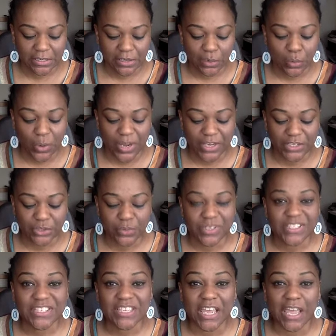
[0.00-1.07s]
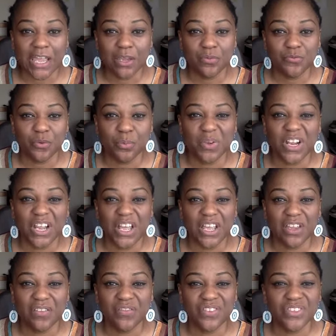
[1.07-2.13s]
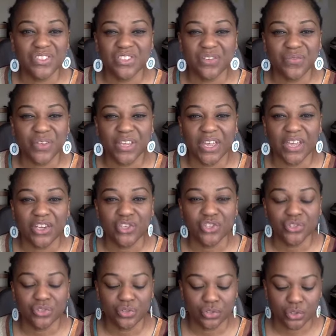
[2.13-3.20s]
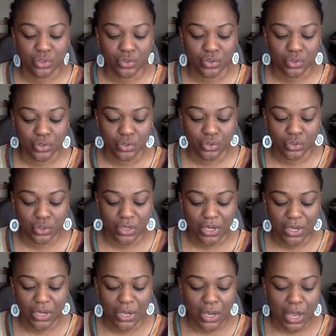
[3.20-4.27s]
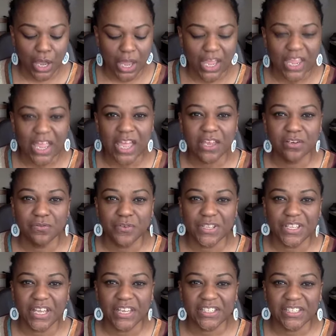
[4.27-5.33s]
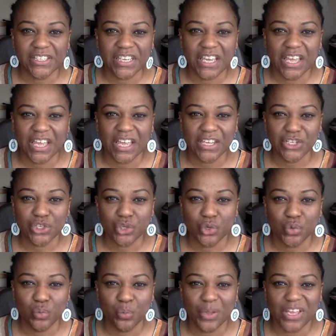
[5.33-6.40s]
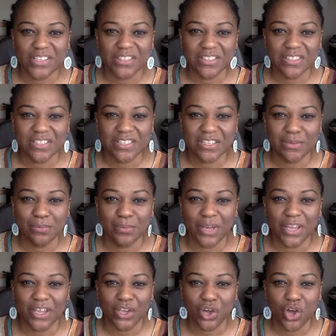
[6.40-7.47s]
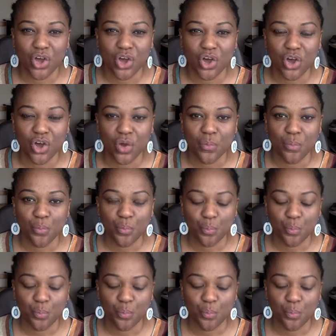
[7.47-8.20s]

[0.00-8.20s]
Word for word: a way to escape from life's suffocations, I envy that cat who basked in my calm,